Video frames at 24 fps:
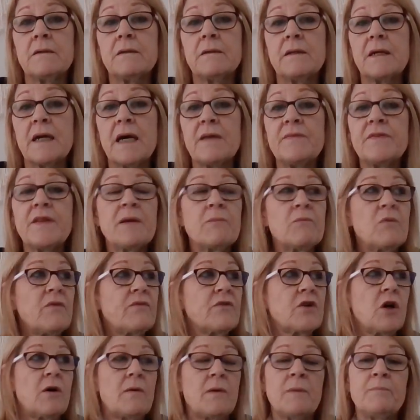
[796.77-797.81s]
And then we've
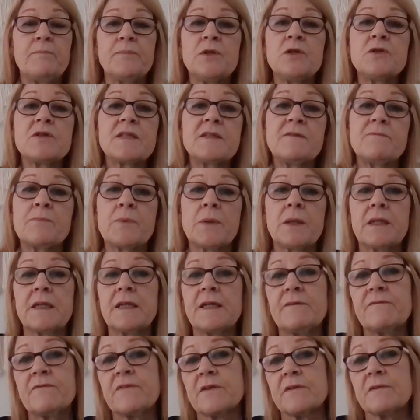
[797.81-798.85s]
got abusive
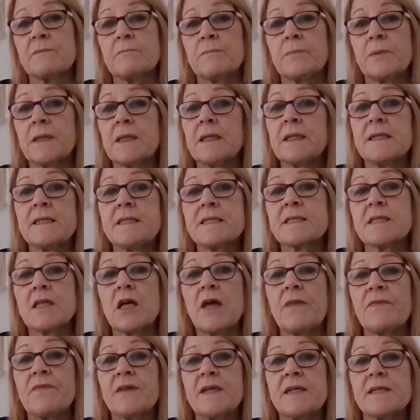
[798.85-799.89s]
police
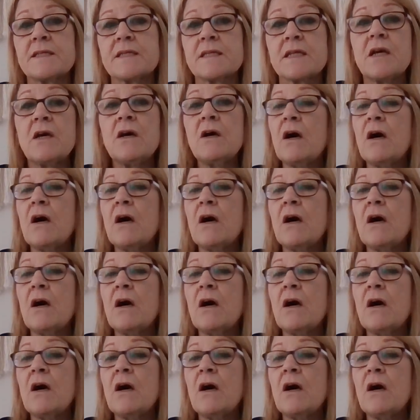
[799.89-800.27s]
like this.